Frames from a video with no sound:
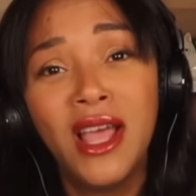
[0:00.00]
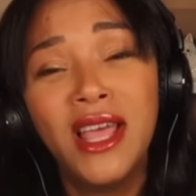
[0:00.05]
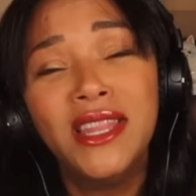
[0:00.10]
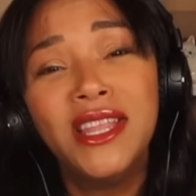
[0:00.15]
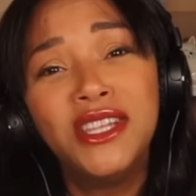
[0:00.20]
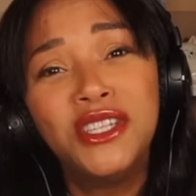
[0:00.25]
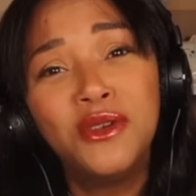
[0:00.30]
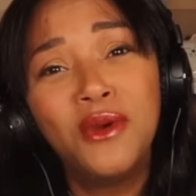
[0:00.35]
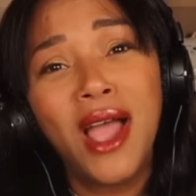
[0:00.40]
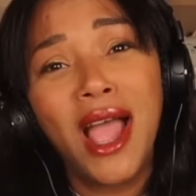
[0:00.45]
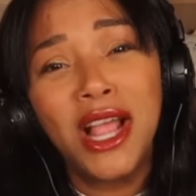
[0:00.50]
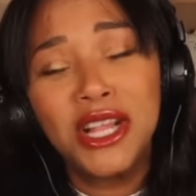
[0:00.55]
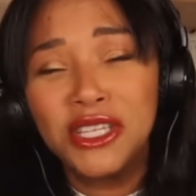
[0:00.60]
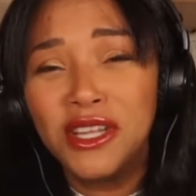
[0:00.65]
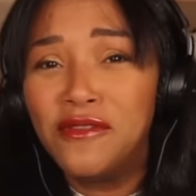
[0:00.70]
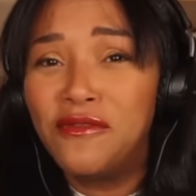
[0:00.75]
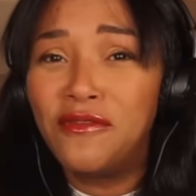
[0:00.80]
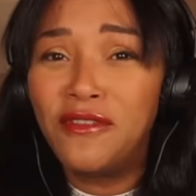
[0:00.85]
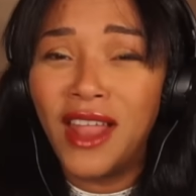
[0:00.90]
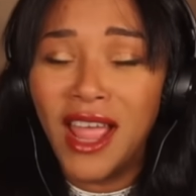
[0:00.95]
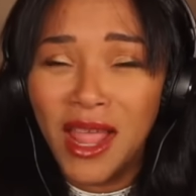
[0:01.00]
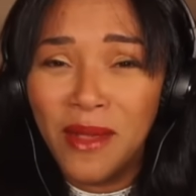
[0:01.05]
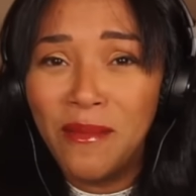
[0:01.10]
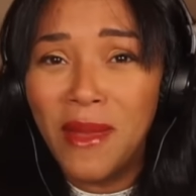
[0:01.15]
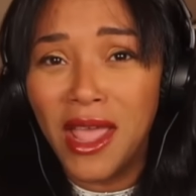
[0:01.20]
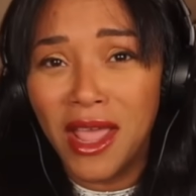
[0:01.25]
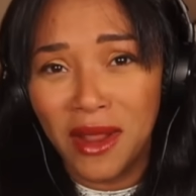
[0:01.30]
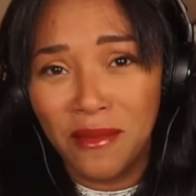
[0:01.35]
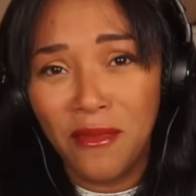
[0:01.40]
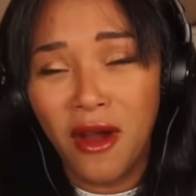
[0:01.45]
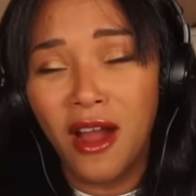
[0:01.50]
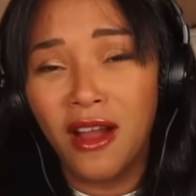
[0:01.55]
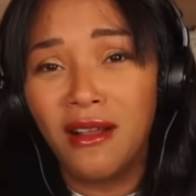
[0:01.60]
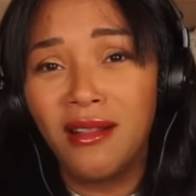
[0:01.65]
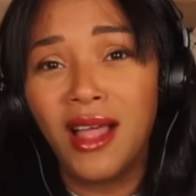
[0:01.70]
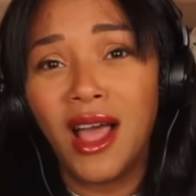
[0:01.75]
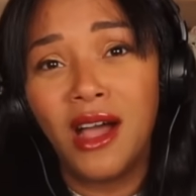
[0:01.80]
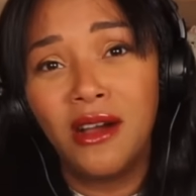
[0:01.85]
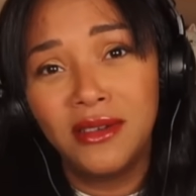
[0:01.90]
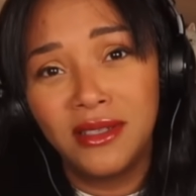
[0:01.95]
Did you actually fly Meghan
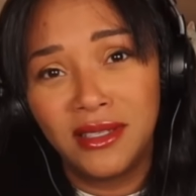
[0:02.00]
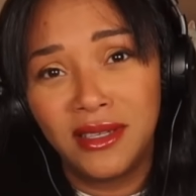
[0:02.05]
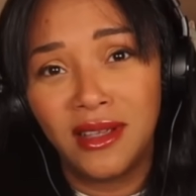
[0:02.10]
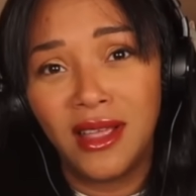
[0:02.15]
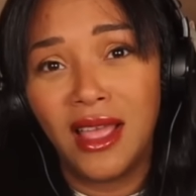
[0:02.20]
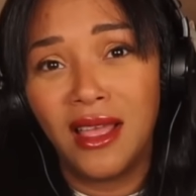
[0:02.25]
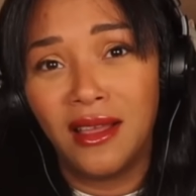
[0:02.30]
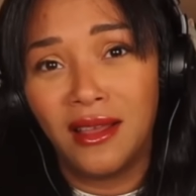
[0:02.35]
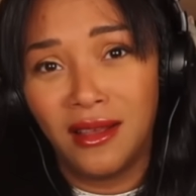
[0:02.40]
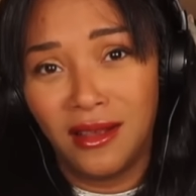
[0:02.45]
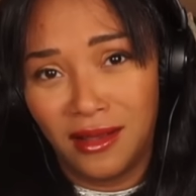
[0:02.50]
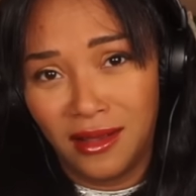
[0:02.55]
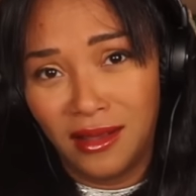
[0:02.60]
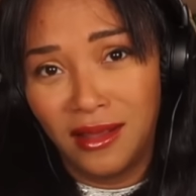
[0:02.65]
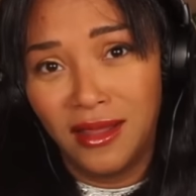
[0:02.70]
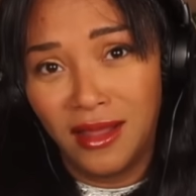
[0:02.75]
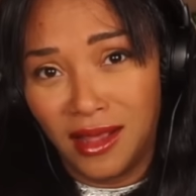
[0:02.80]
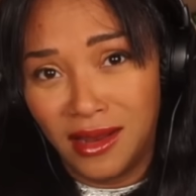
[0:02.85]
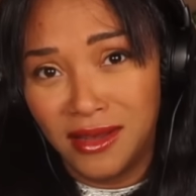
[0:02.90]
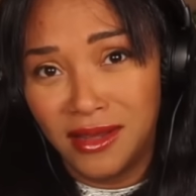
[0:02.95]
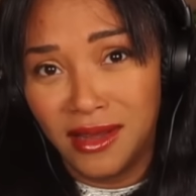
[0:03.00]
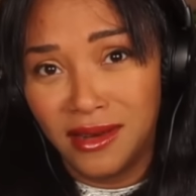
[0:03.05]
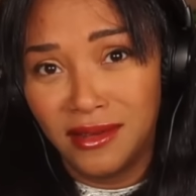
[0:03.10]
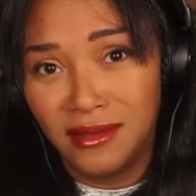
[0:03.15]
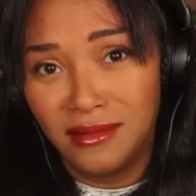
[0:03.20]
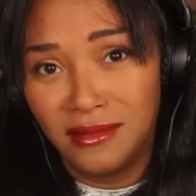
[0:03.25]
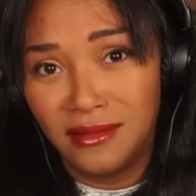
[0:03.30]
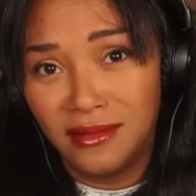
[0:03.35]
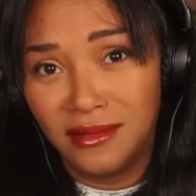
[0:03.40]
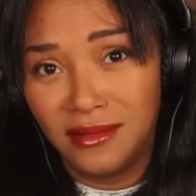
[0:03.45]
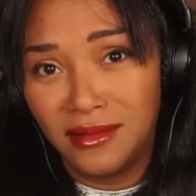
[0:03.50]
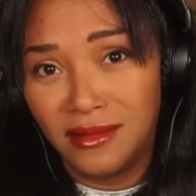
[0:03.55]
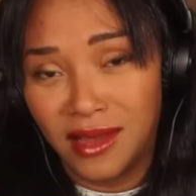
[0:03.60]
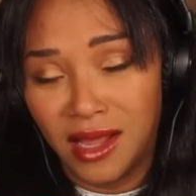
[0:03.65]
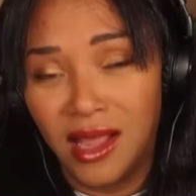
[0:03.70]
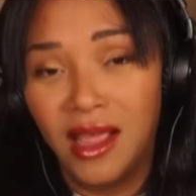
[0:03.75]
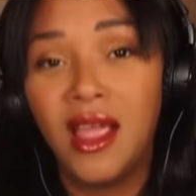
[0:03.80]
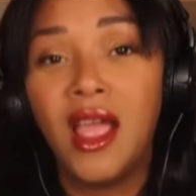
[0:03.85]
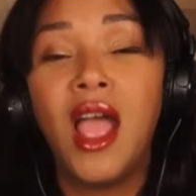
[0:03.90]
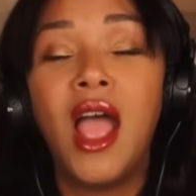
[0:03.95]
Markle out to London? Okay.